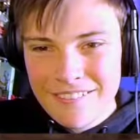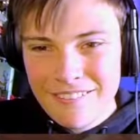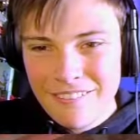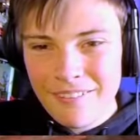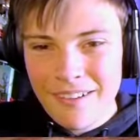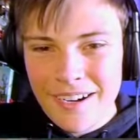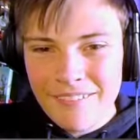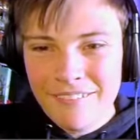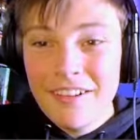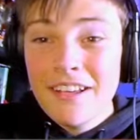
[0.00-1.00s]

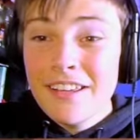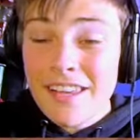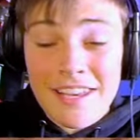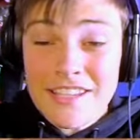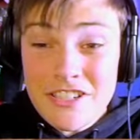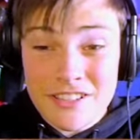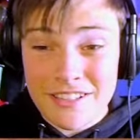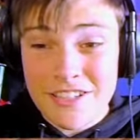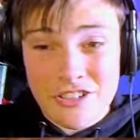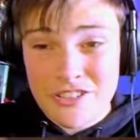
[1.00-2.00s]
Wow. Let's
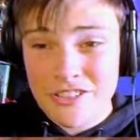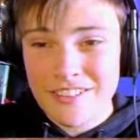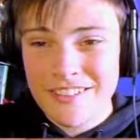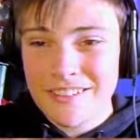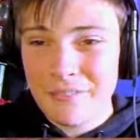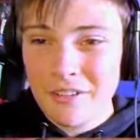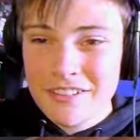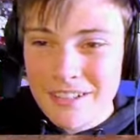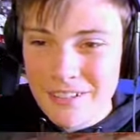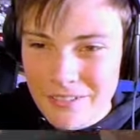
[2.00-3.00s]
just do this. I'm
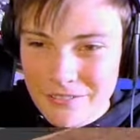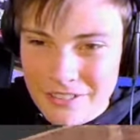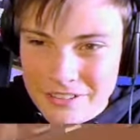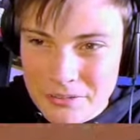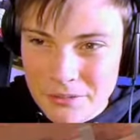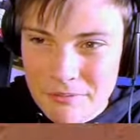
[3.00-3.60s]
honestly hyped for this one.